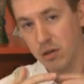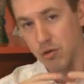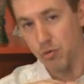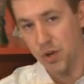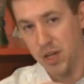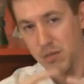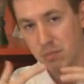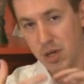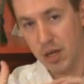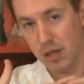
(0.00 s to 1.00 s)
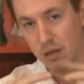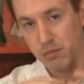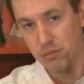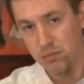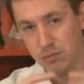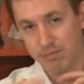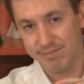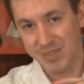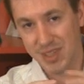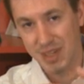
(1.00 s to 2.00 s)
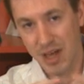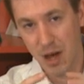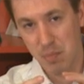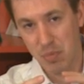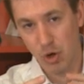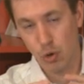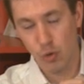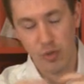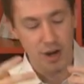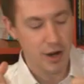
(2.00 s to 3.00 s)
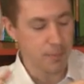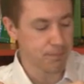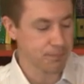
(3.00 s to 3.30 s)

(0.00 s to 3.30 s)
green bean to combo there.